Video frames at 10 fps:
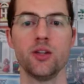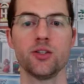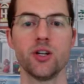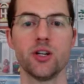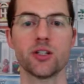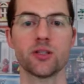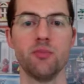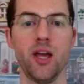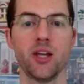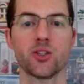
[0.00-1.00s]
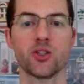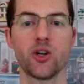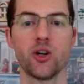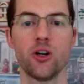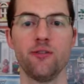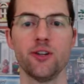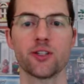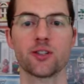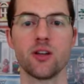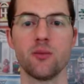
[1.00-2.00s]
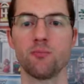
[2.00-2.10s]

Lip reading: Just make sure if it's